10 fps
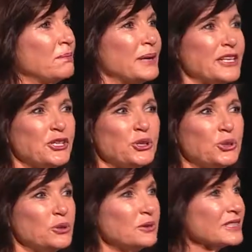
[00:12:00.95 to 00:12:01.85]
but
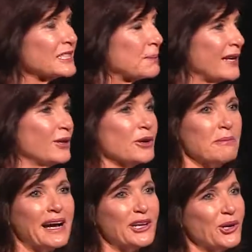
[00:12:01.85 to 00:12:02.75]
you spent a lot of
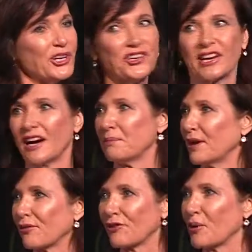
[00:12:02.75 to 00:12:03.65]
money on it and you can't bear
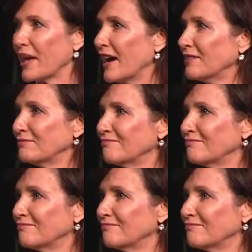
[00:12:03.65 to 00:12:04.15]
to throw it out?